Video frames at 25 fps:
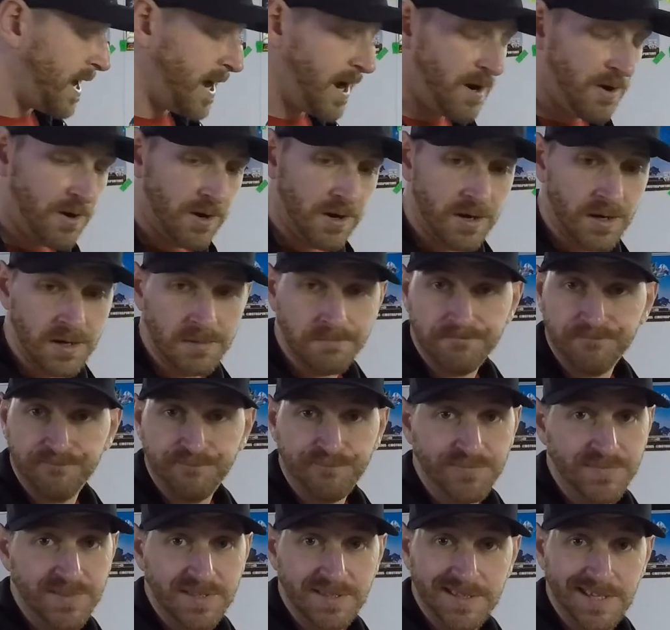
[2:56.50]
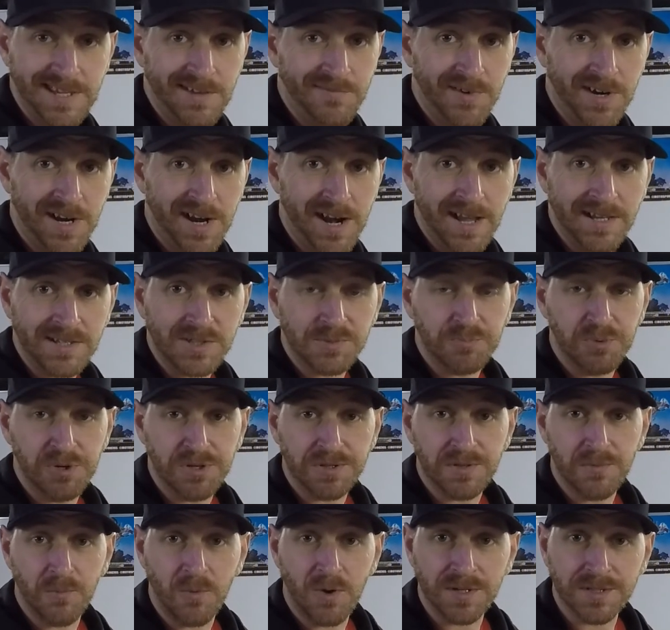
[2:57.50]
or even an expert
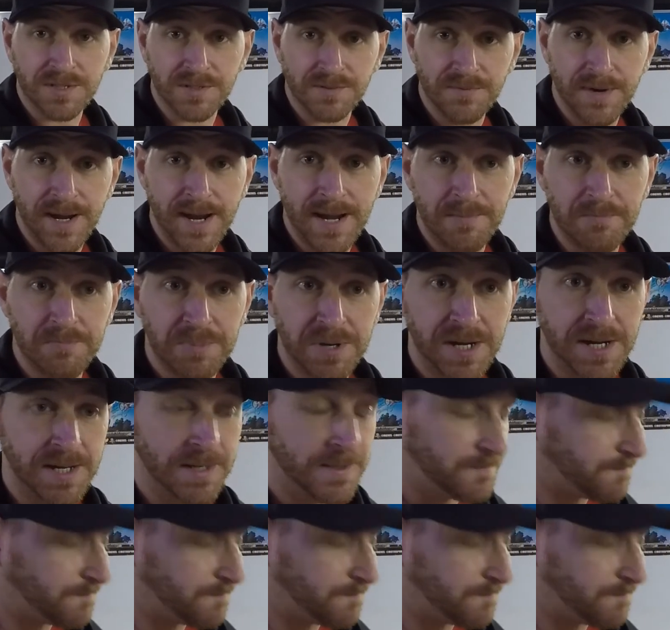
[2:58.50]
that wants a rain bike.